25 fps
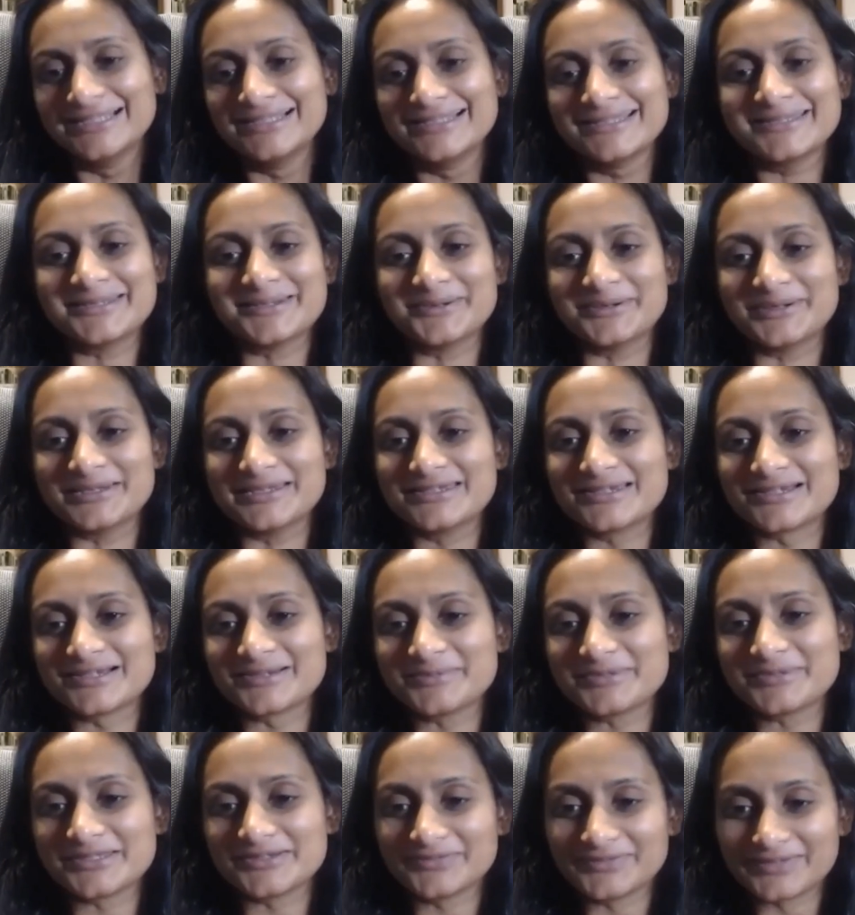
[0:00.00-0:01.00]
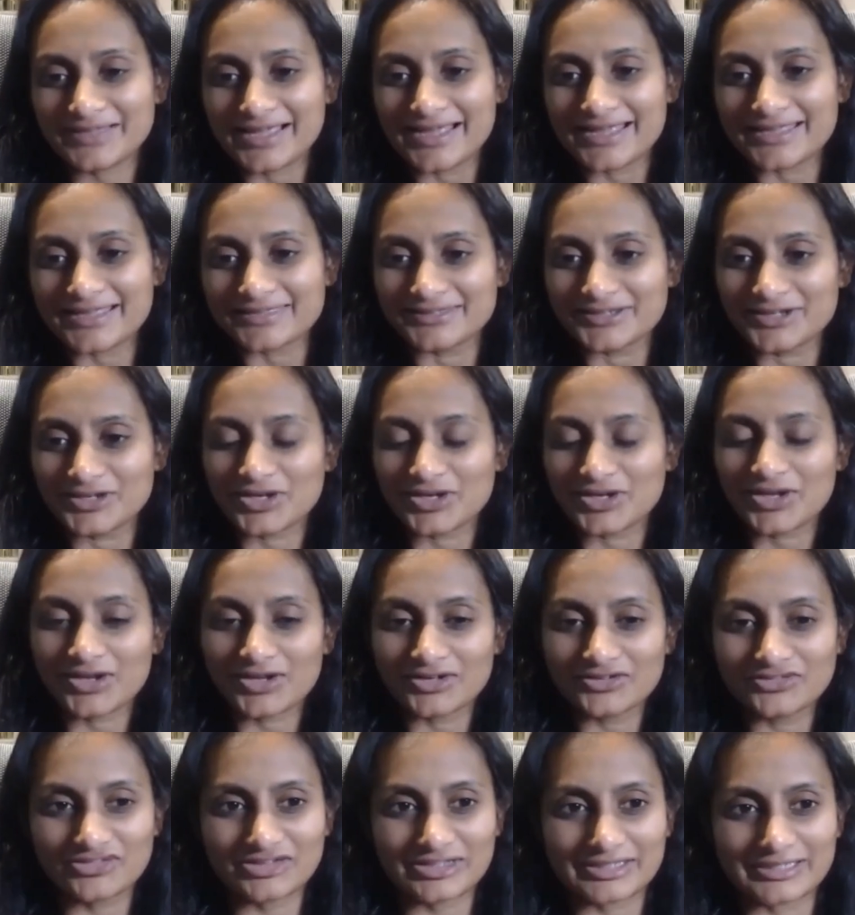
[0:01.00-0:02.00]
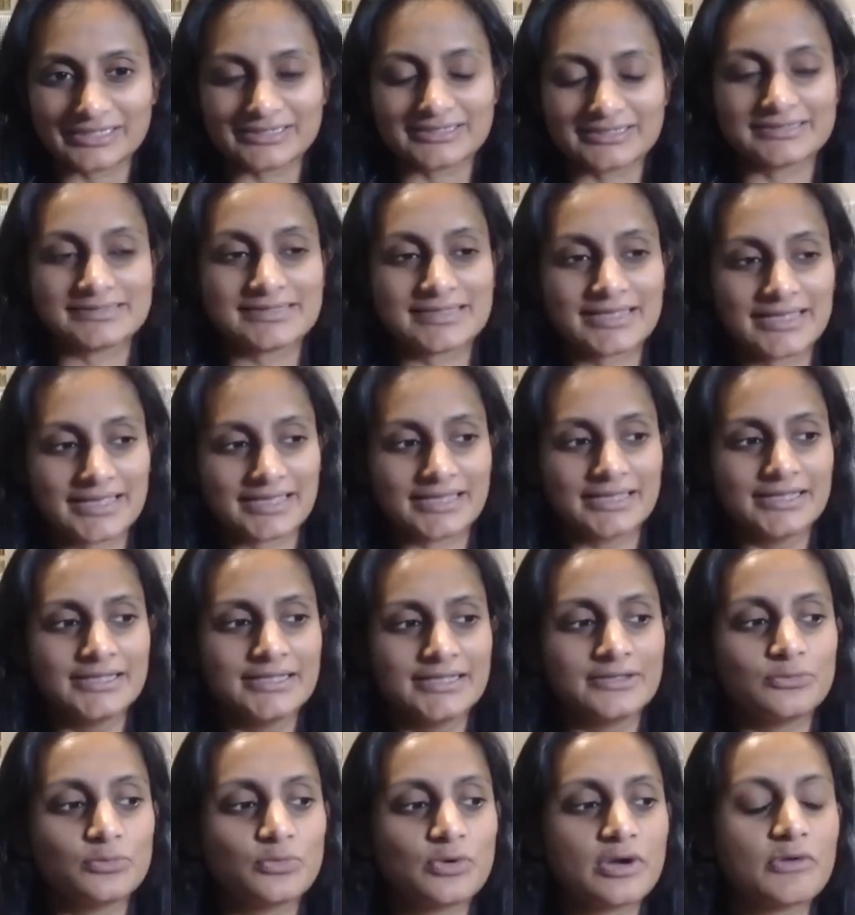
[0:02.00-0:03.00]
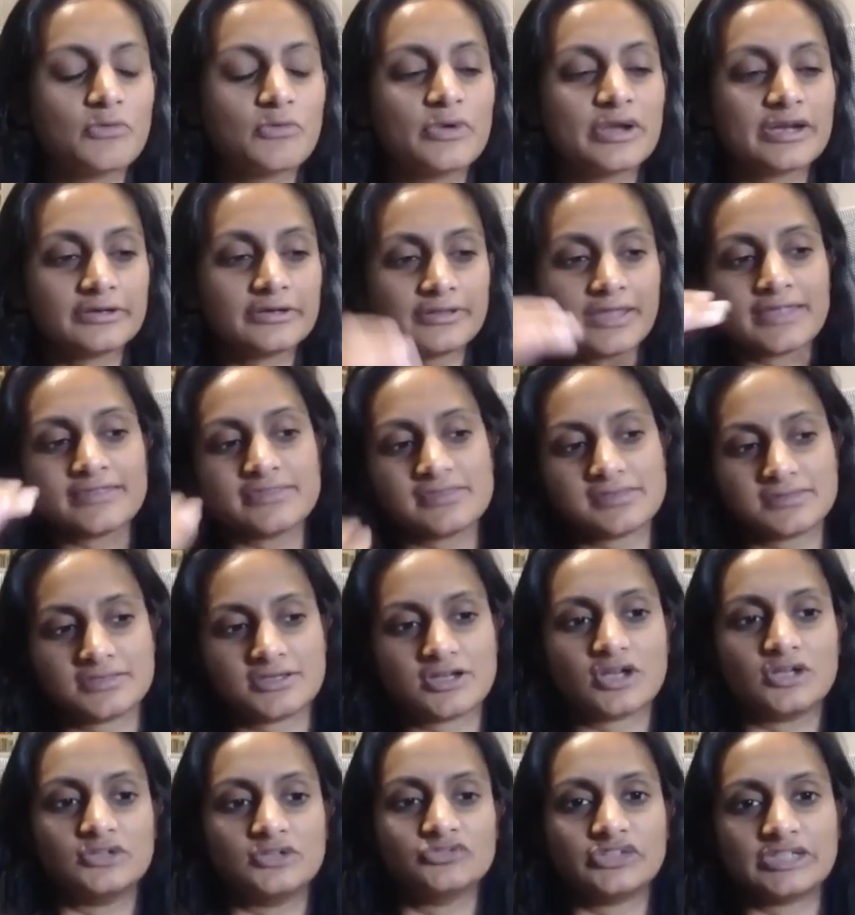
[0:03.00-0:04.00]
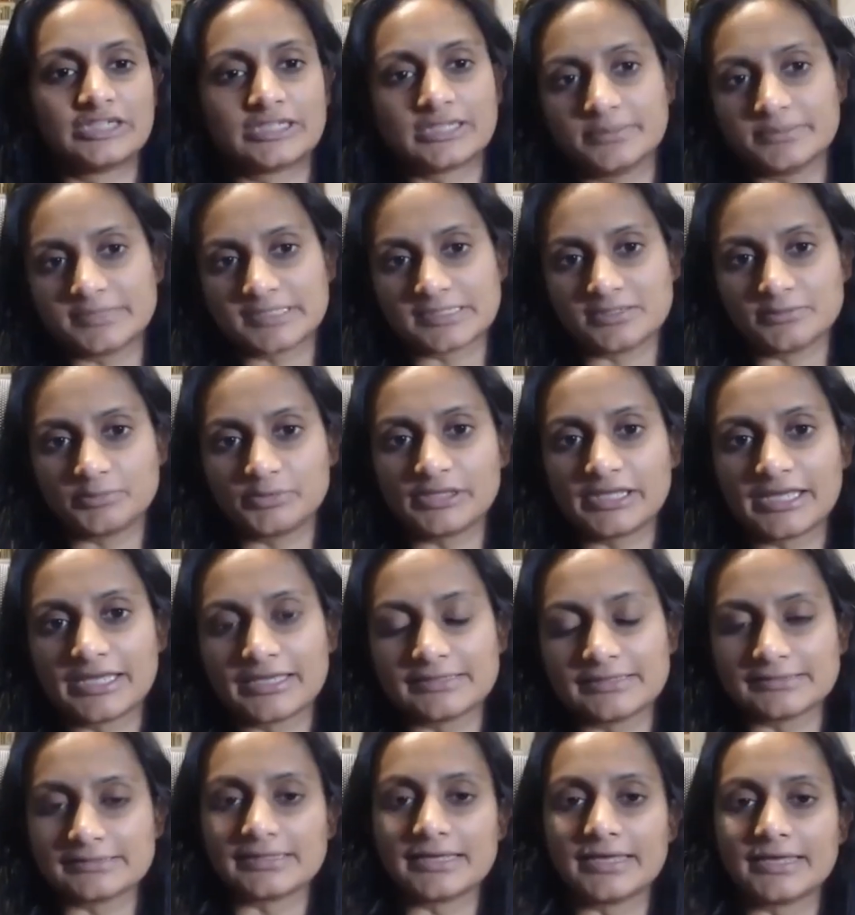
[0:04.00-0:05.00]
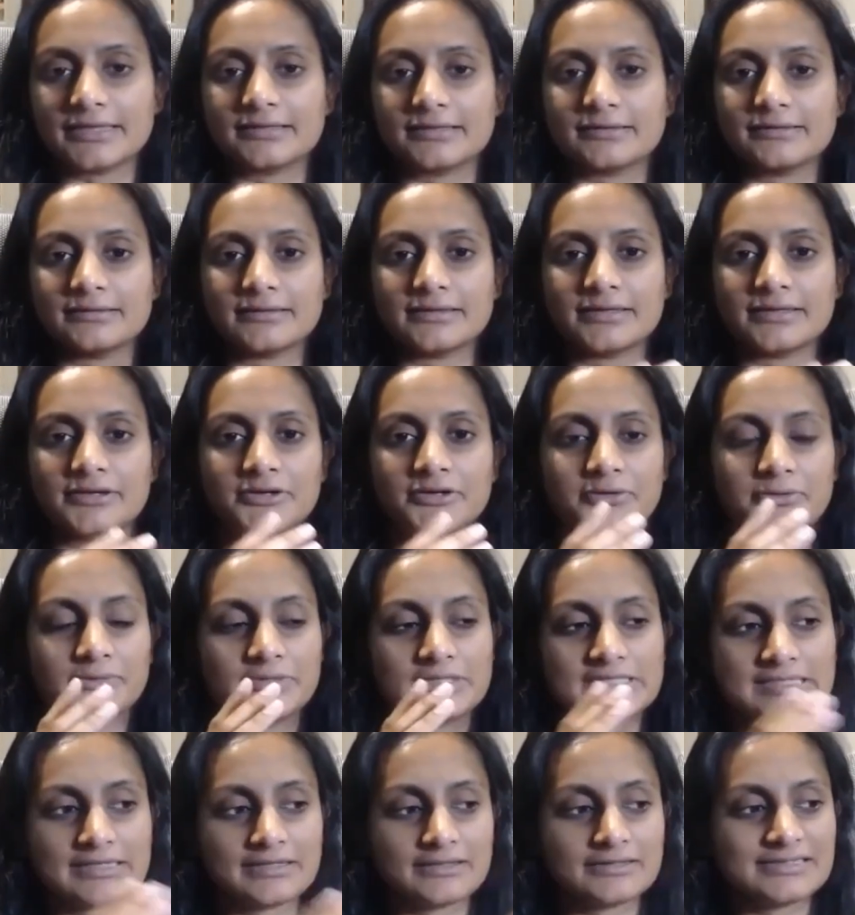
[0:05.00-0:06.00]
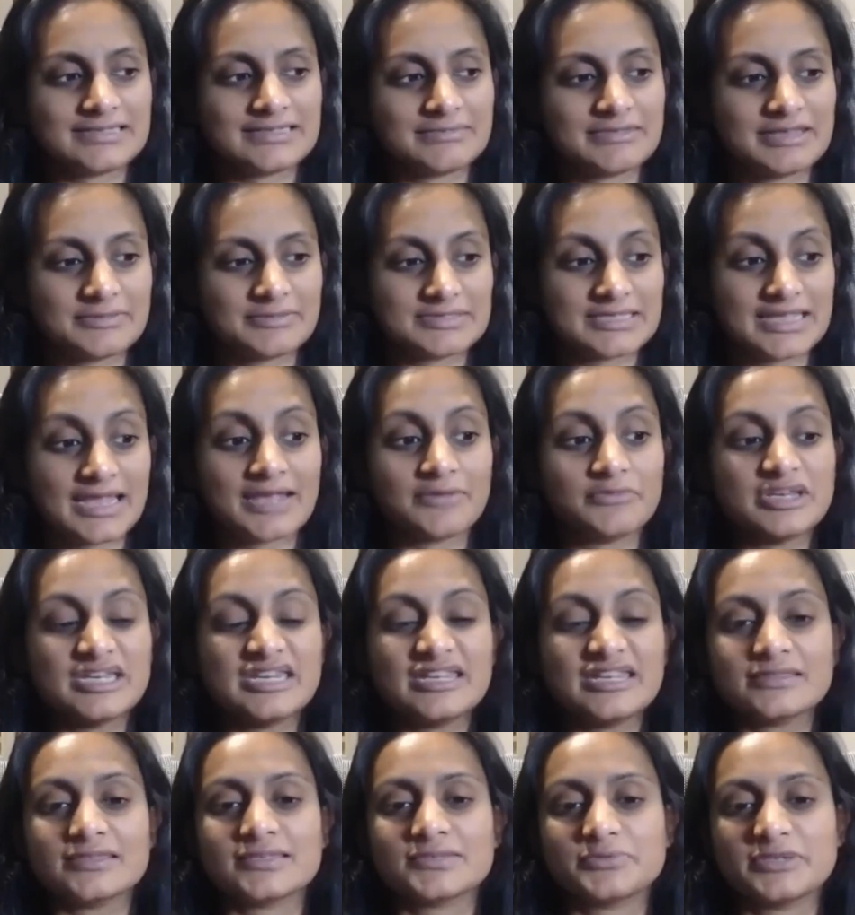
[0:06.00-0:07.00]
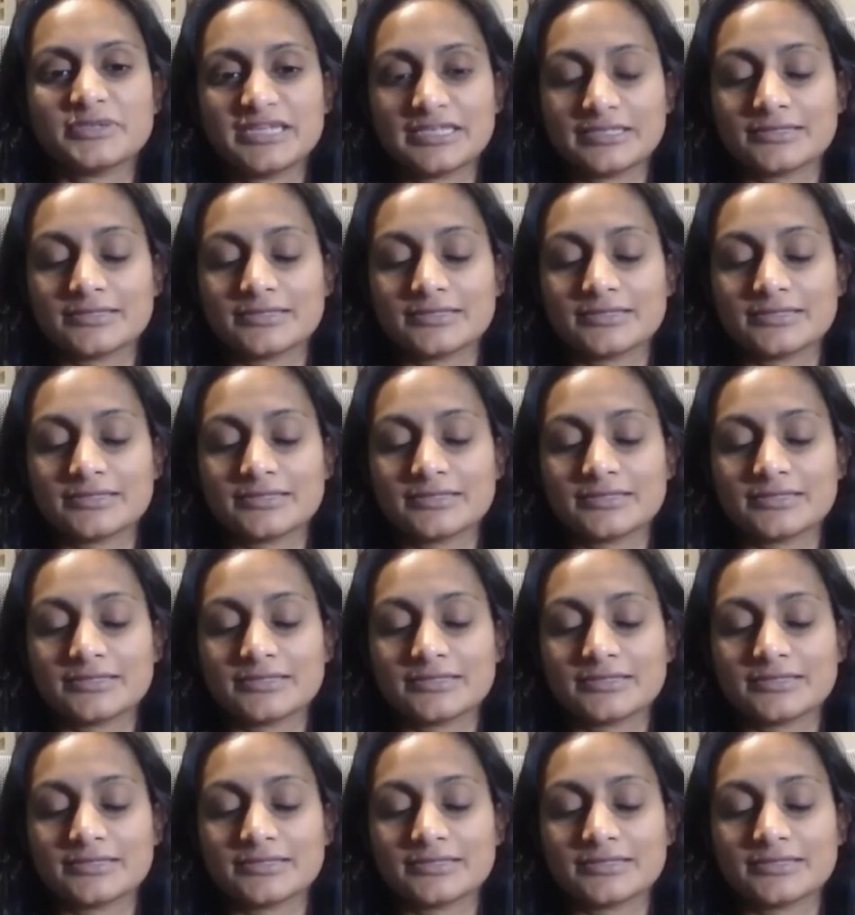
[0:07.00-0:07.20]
So in terms of like the conflict, it's like where I think the conflict comes into play is like, you know, the sales team keeps saying, hey, we need this